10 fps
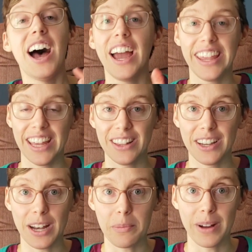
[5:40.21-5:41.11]
I can't
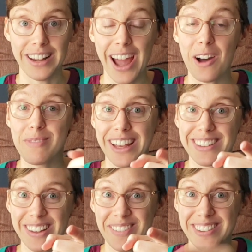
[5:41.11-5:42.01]
look it up right now
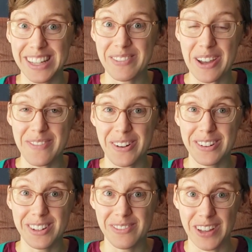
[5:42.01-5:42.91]
because I'm using my
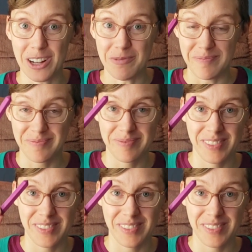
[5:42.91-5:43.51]
phone to film,